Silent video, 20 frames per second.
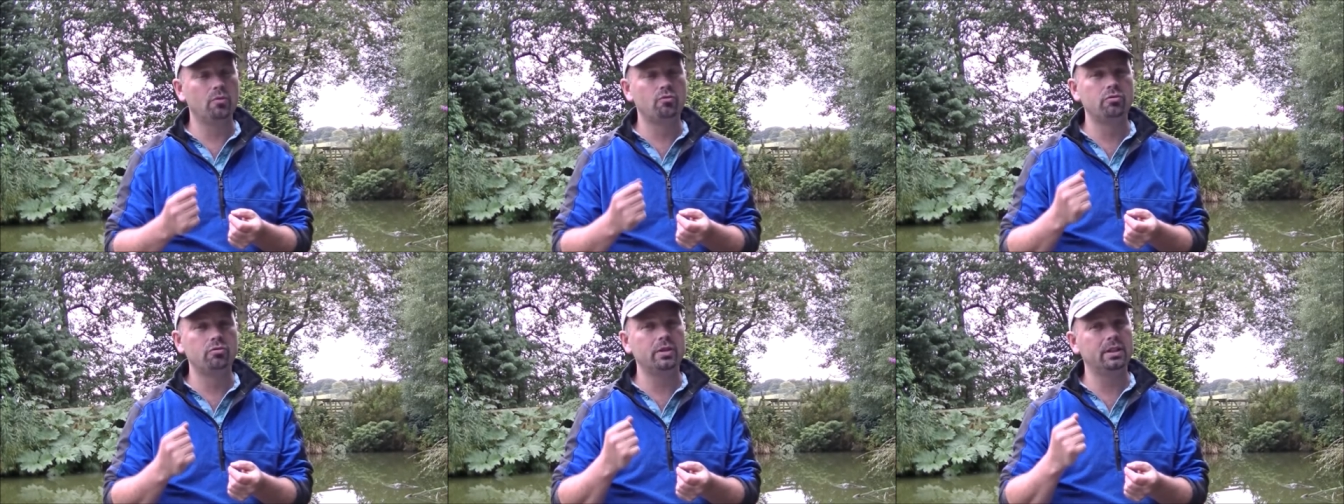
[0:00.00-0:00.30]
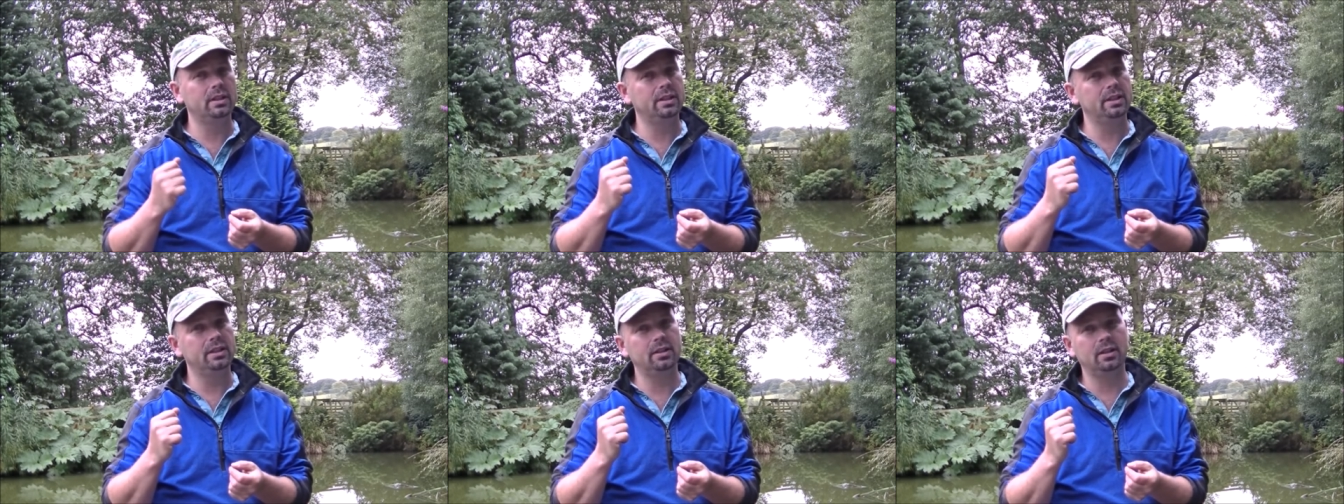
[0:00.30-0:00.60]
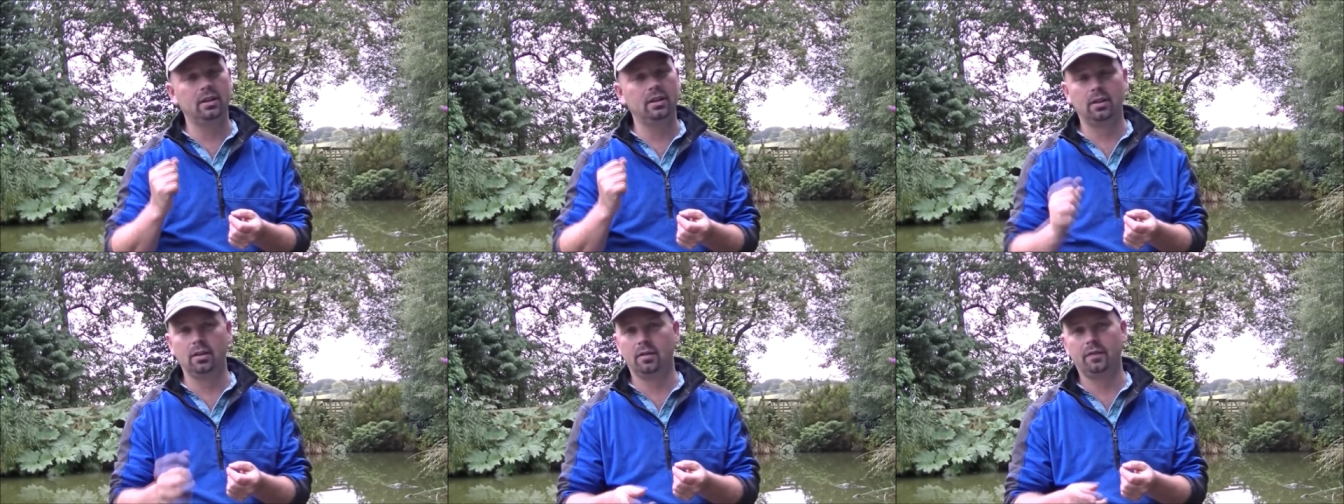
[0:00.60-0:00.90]
really
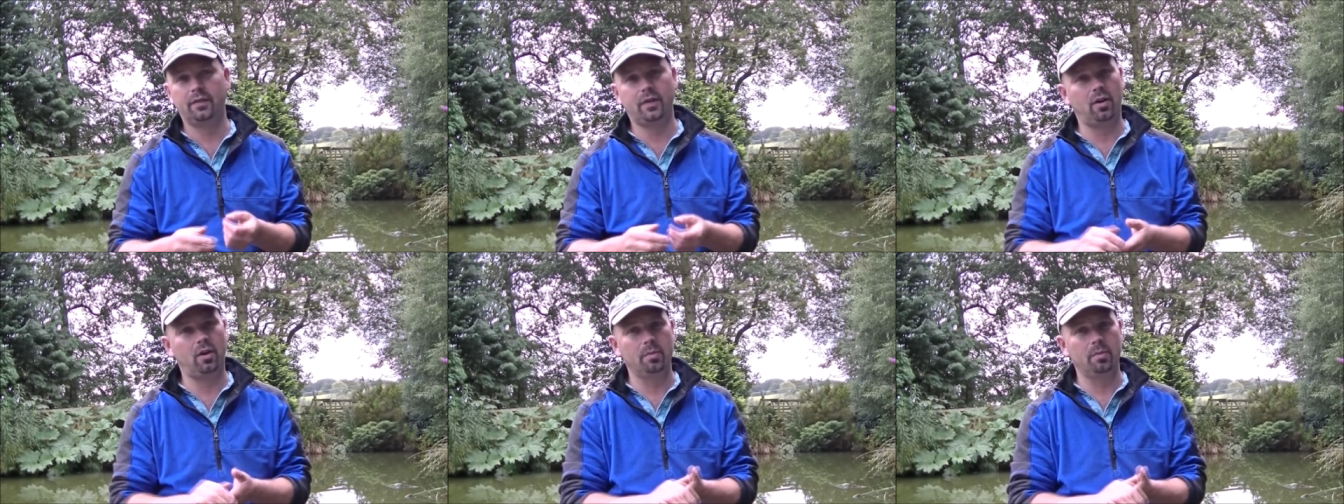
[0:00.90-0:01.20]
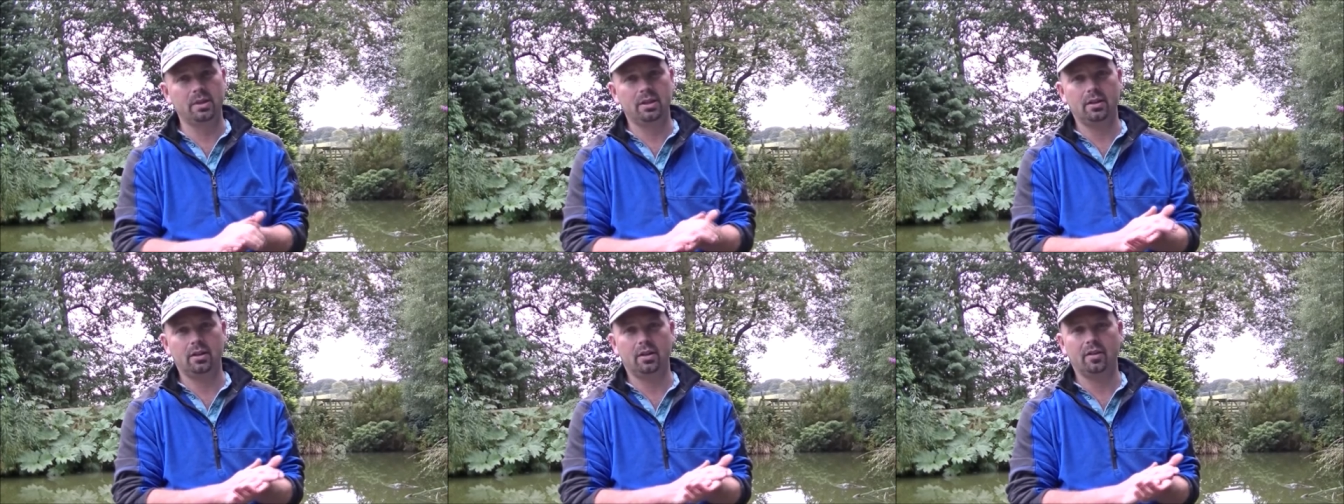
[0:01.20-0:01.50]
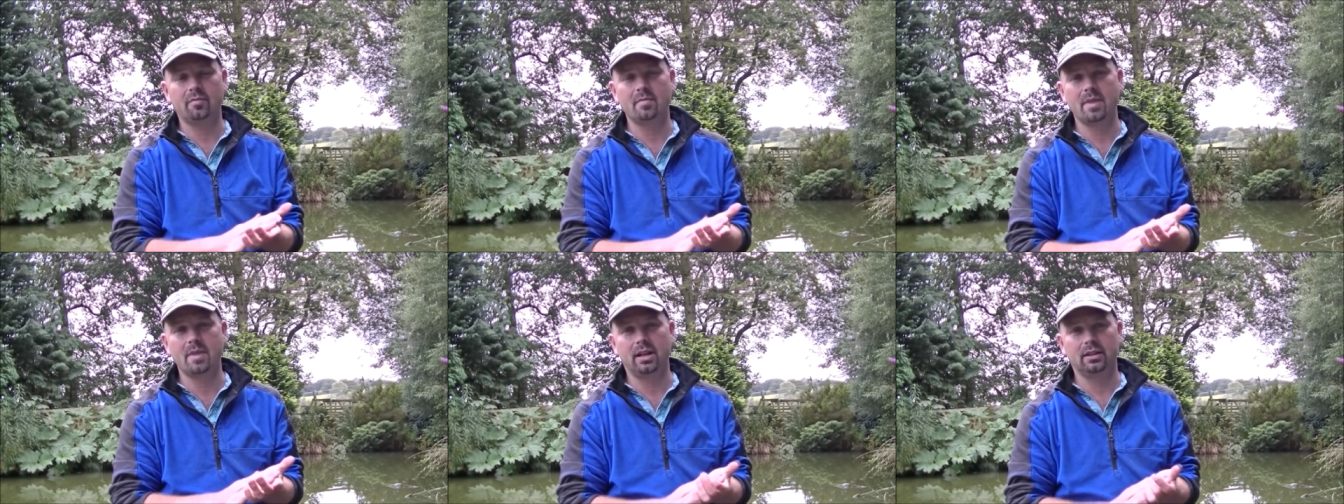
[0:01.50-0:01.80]
love the hobby
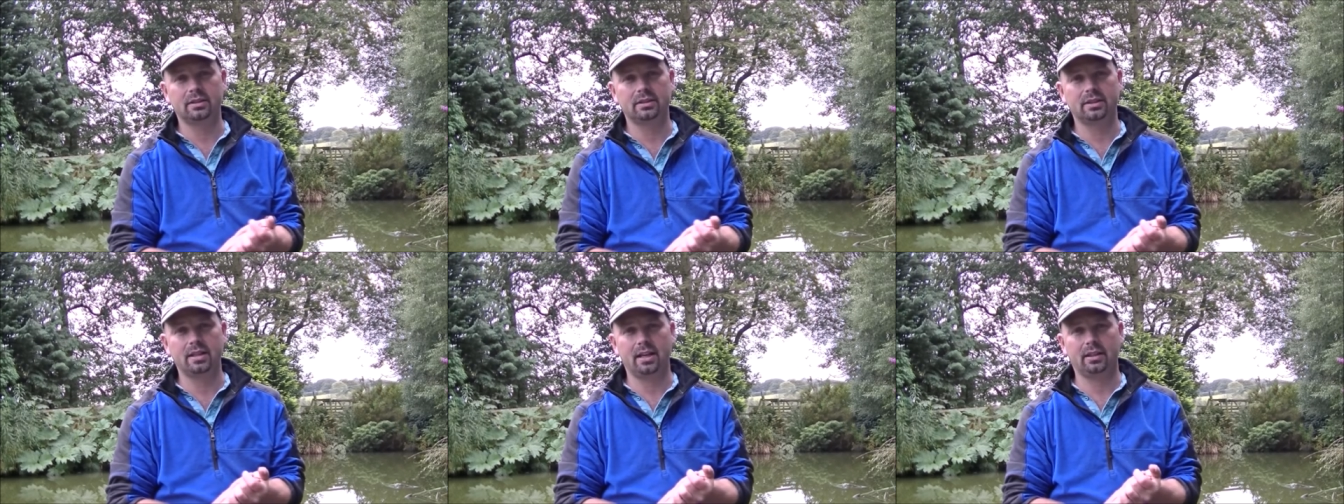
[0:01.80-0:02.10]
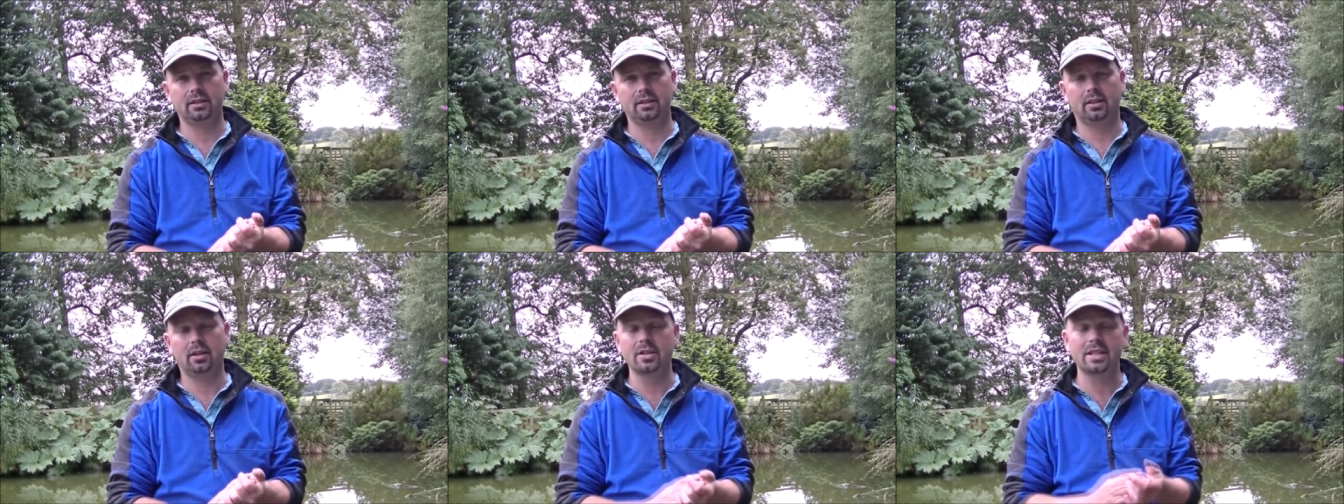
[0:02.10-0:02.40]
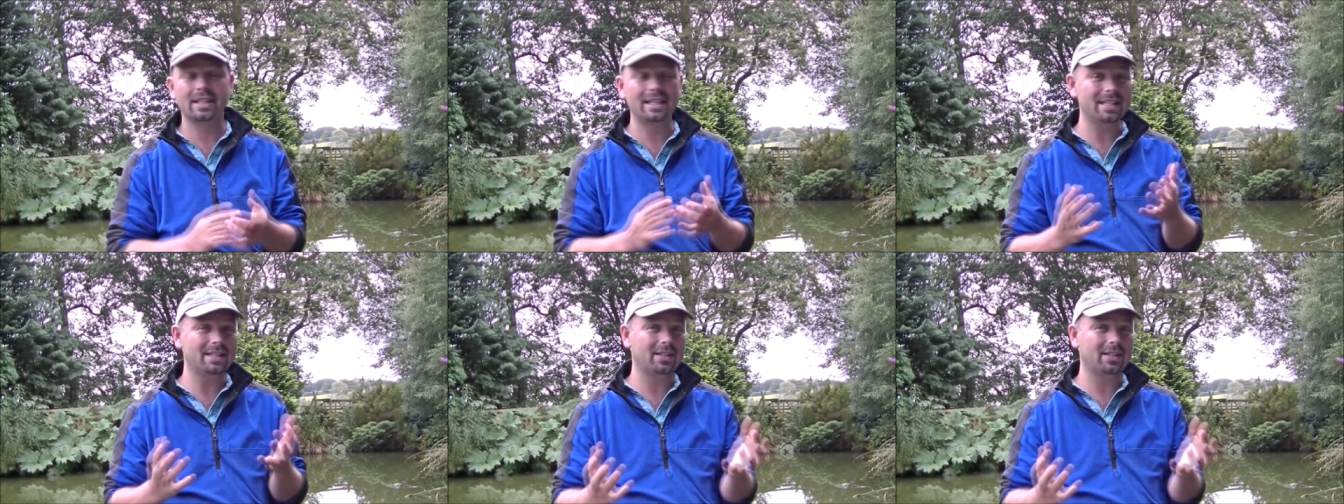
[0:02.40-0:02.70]
of metal detecting
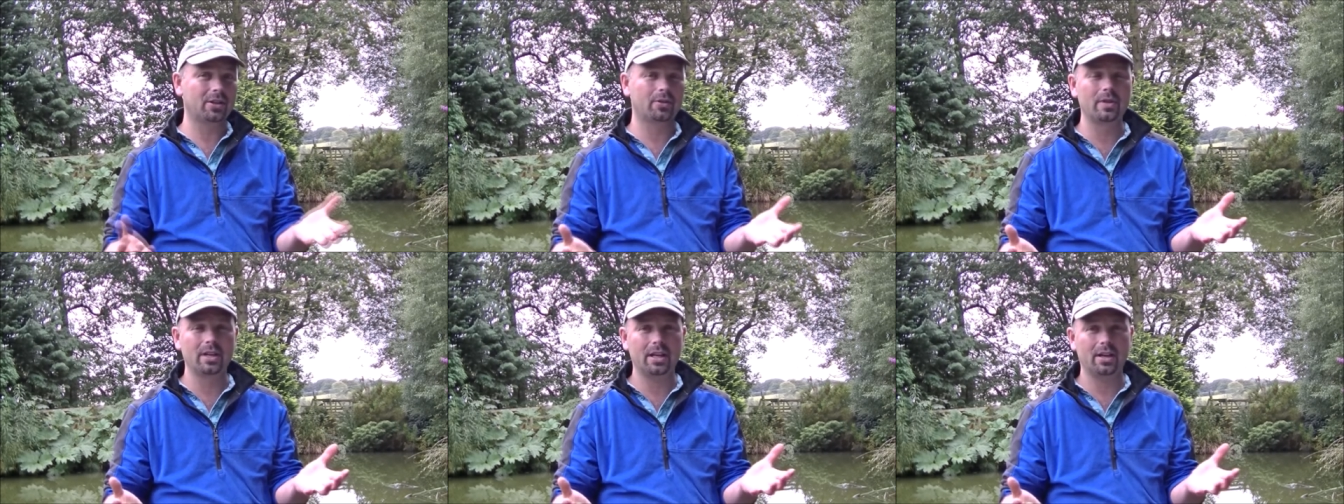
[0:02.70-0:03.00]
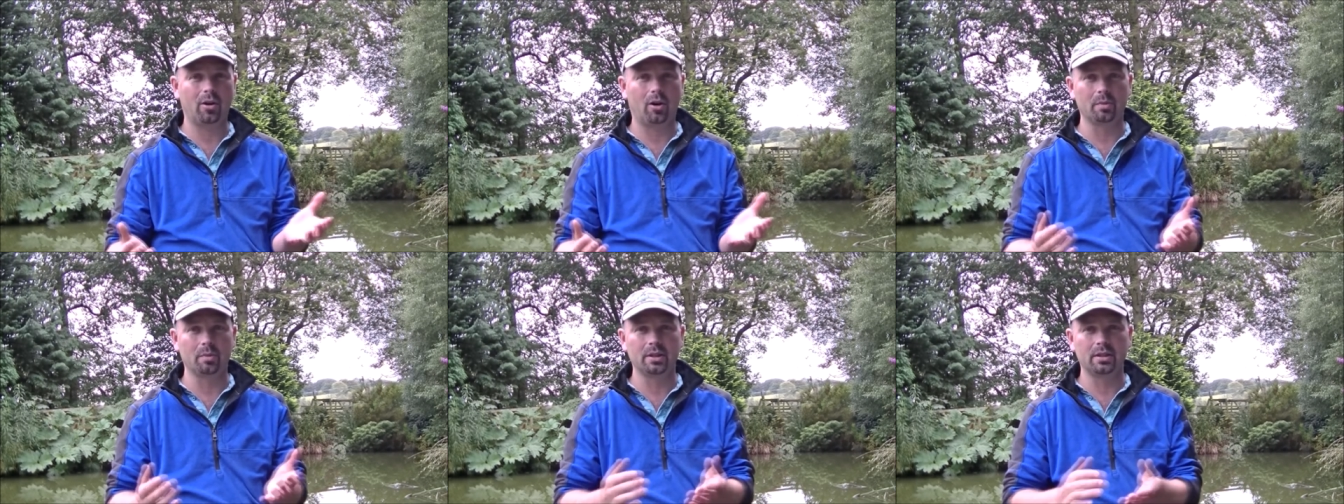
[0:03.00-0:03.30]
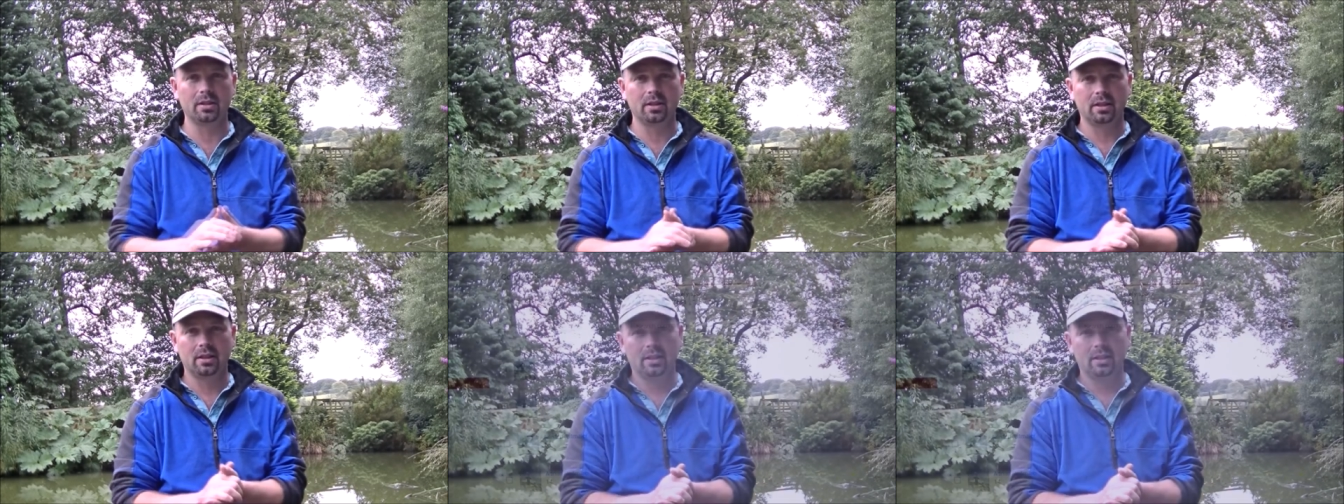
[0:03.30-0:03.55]
because it is a great hobby.